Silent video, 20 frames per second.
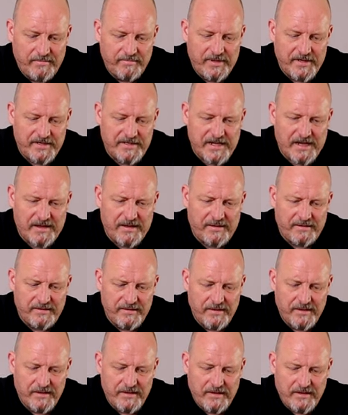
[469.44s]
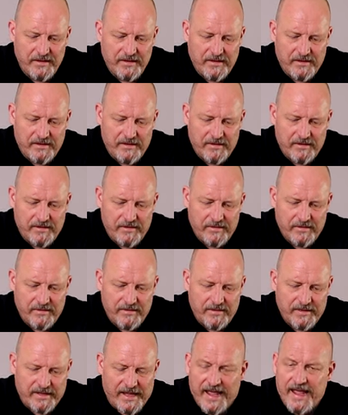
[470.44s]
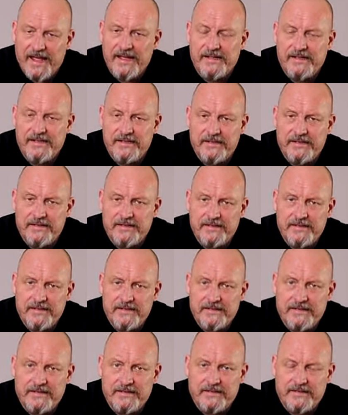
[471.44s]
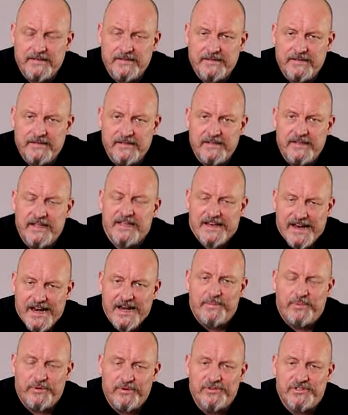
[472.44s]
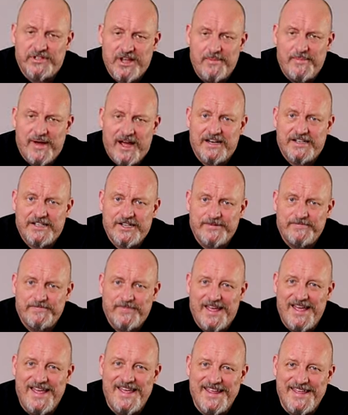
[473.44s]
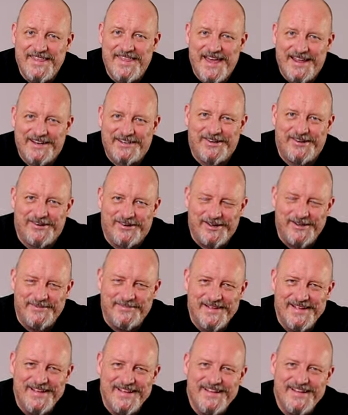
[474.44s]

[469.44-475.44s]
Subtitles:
But yeah, you can only brew so much in that time.